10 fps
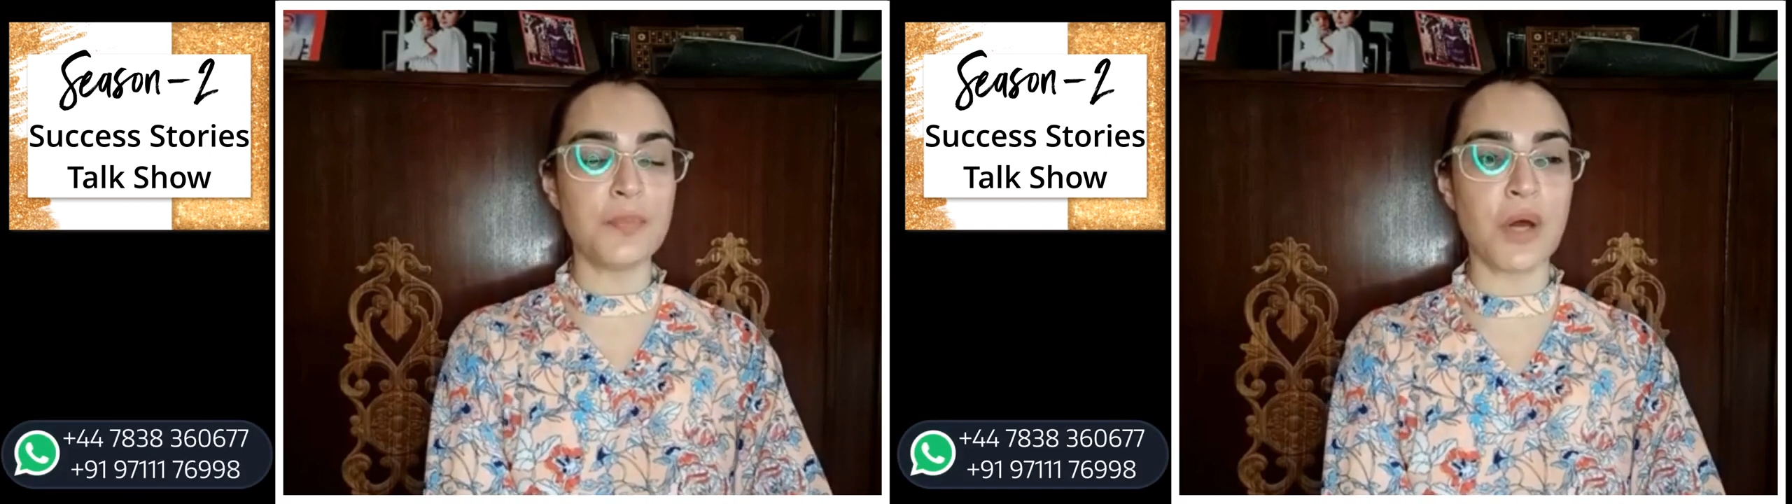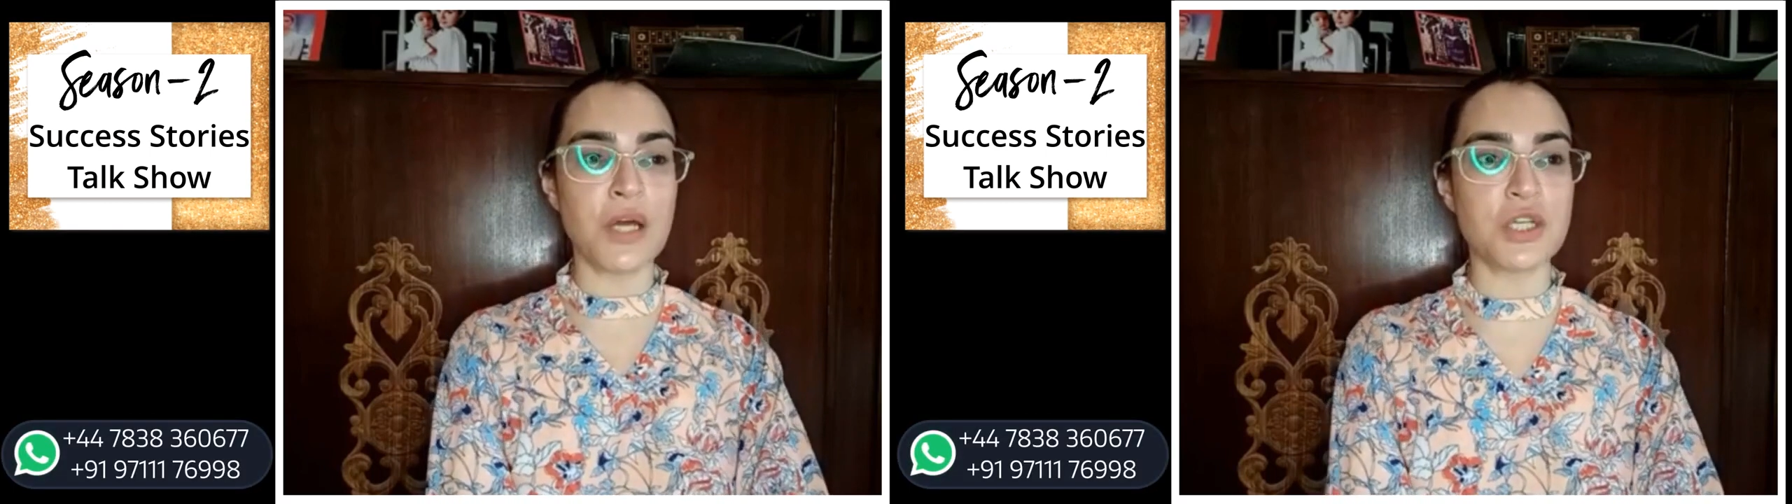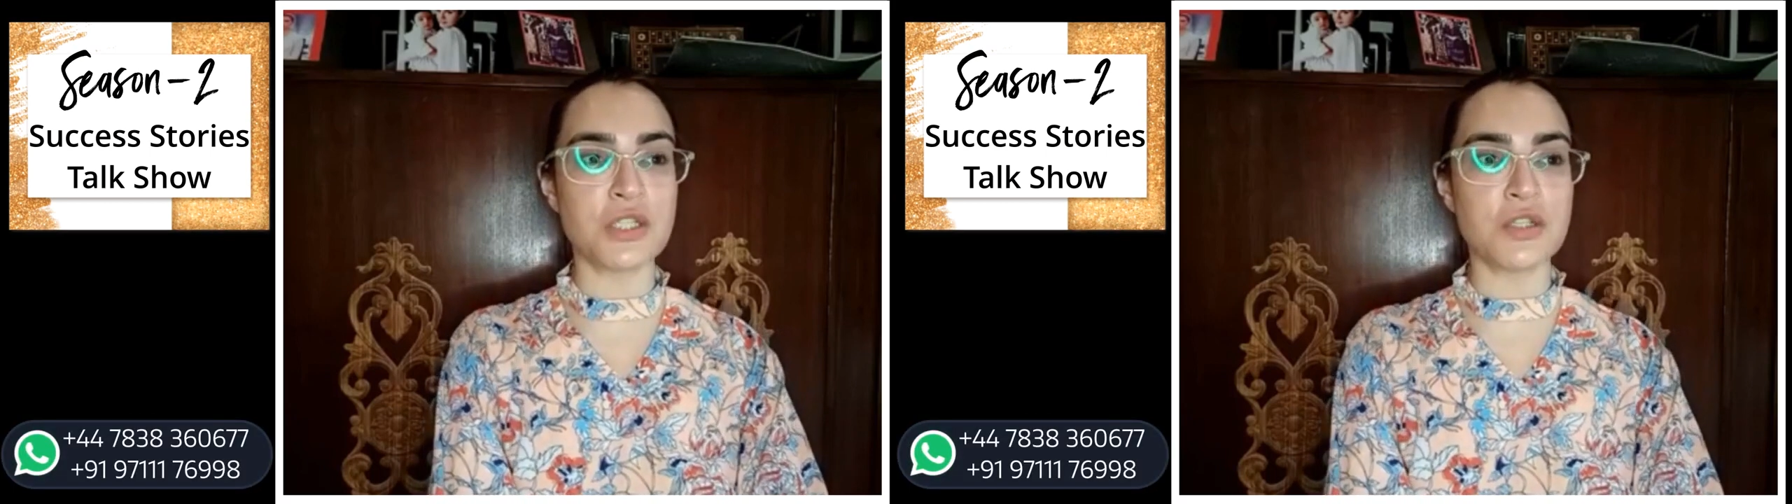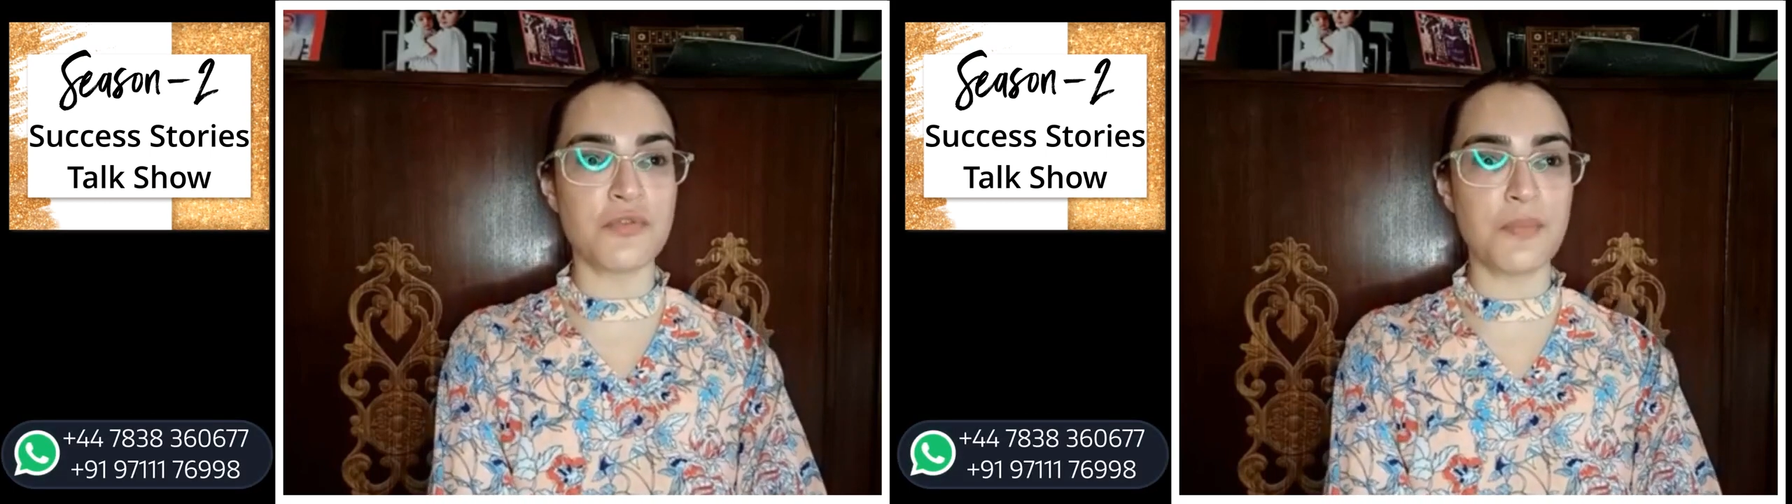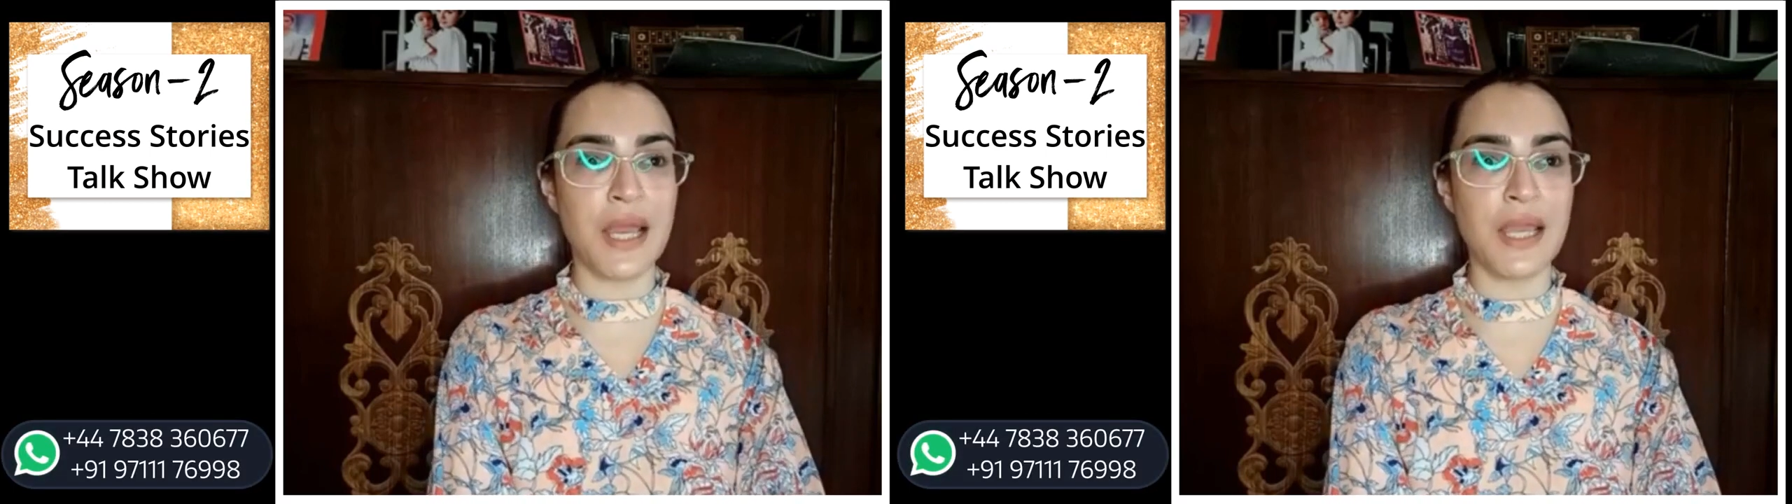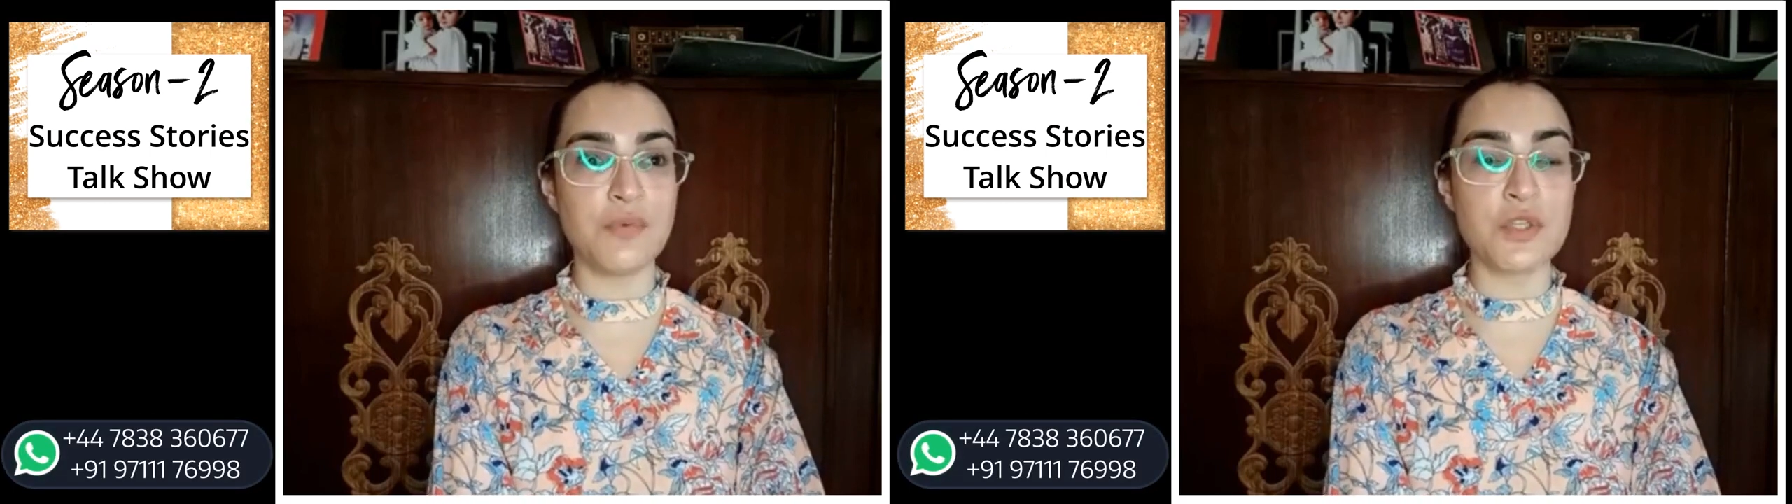project of mine,